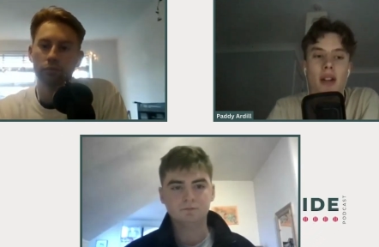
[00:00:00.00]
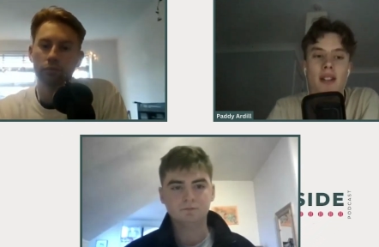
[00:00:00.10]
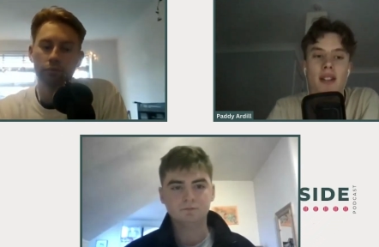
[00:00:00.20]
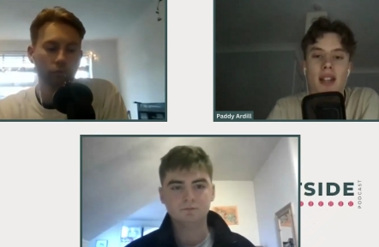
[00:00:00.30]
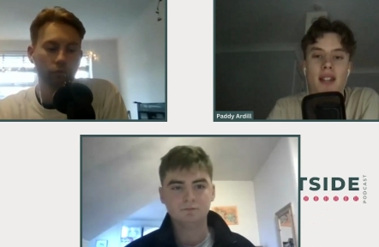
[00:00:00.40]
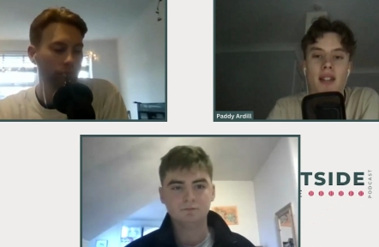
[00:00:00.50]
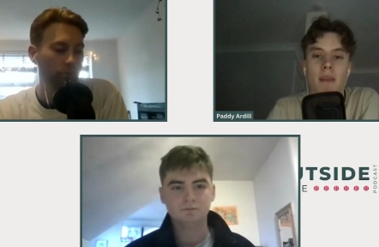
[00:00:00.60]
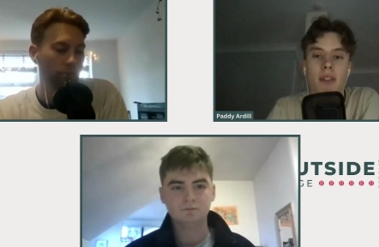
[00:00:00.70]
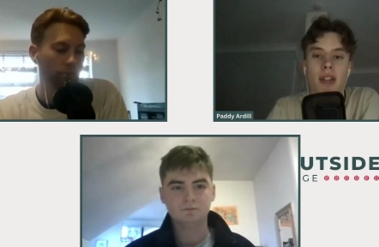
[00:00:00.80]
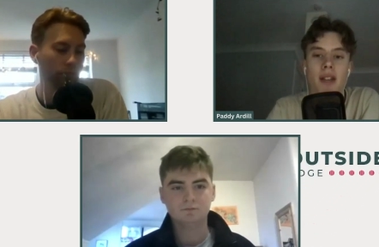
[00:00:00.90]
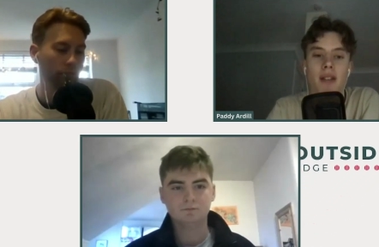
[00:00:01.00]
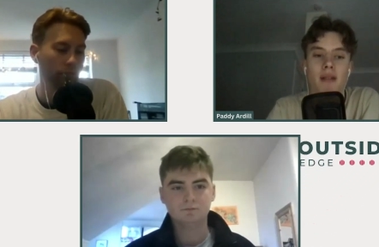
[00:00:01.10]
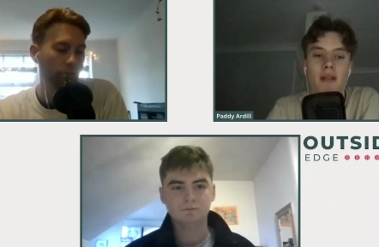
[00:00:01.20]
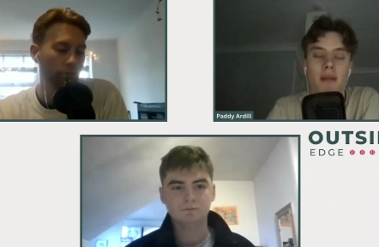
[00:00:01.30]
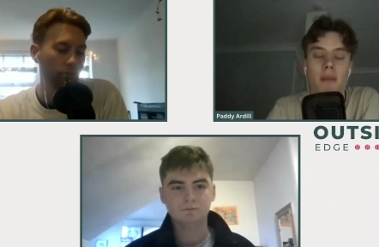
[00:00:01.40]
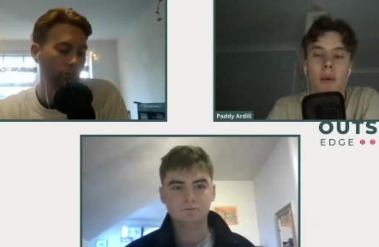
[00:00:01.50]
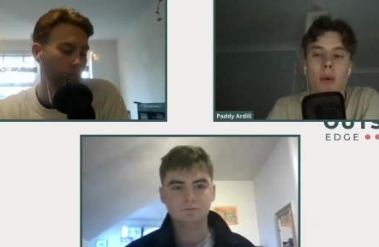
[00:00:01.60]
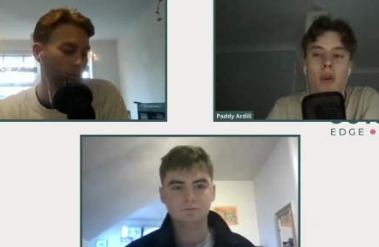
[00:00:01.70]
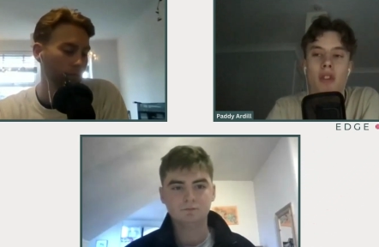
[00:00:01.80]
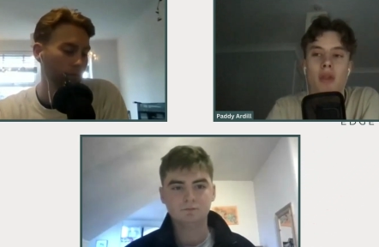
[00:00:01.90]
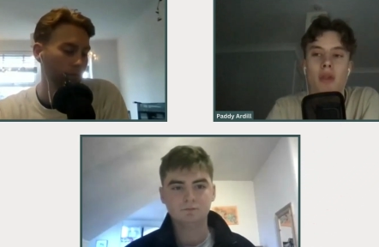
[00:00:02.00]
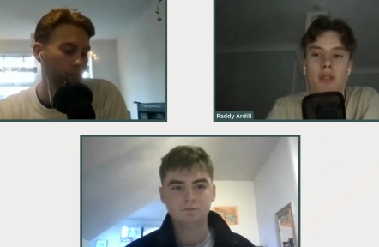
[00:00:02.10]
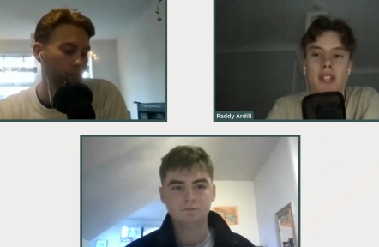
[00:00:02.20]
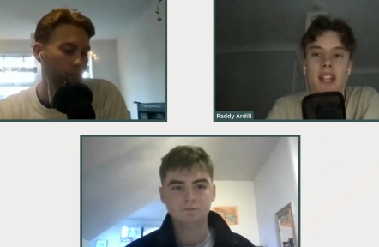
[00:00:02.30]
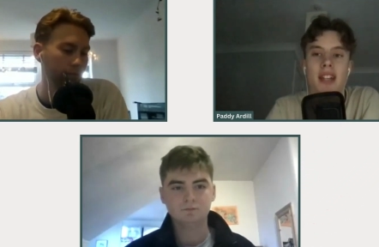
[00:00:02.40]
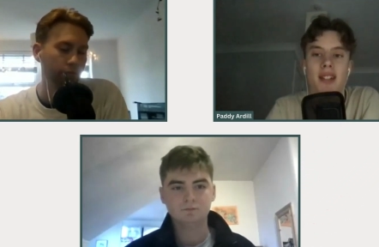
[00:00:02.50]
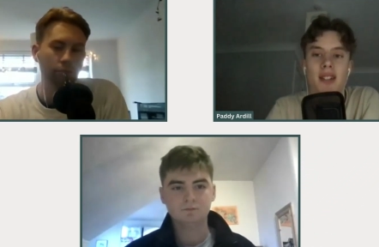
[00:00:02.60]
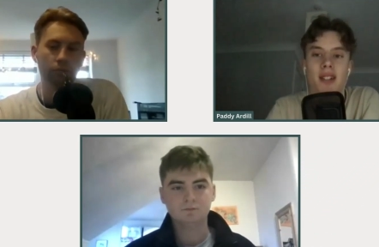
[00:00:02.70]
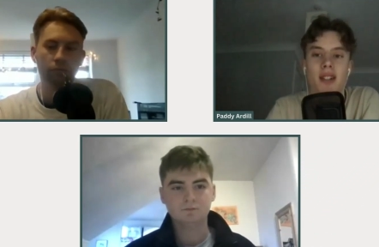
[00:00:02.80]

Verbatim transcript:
Speaker 1: Is there something more daunting